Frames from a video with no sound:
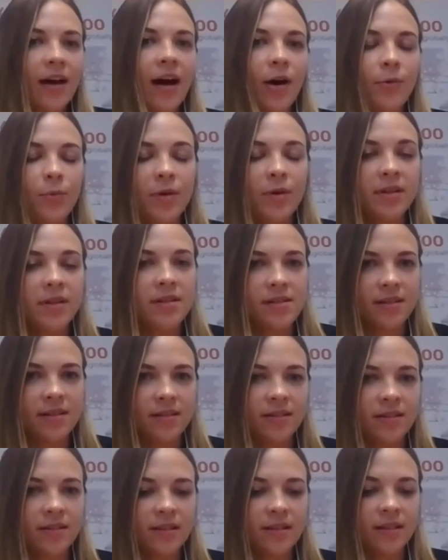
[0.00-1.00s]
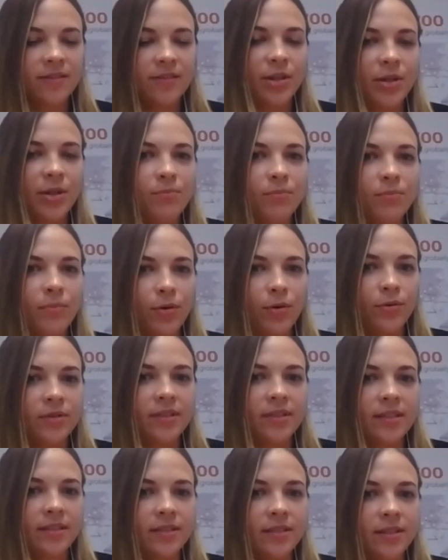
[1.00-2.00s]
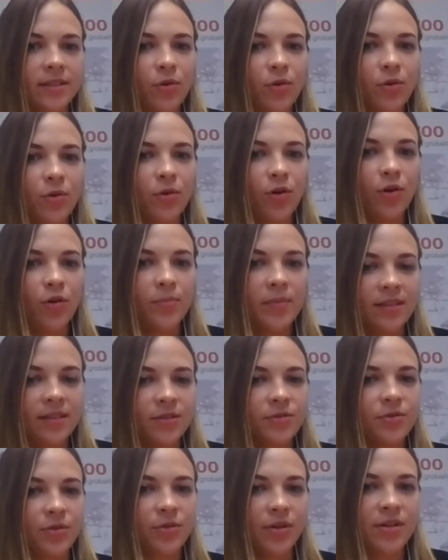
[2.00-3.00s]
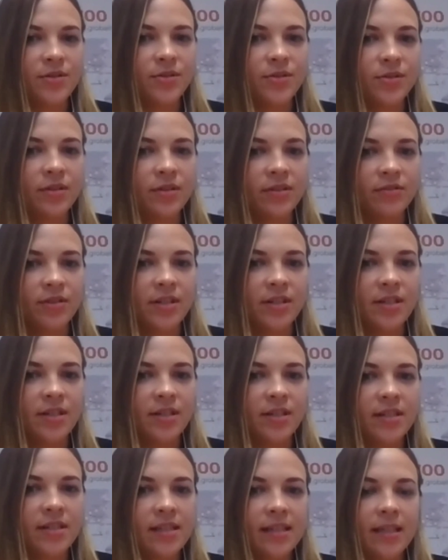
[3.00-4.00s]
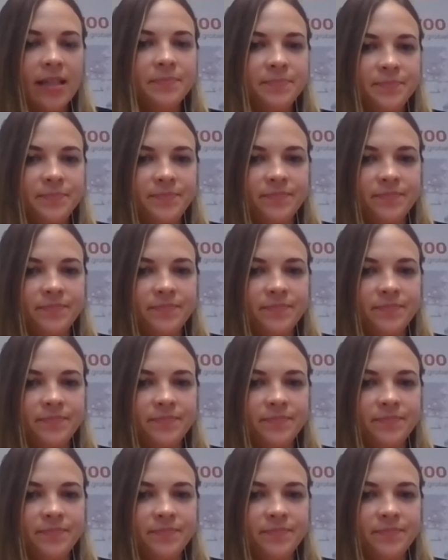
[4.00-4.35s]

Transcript: how what is the delivery mode at the moment at Torrens University?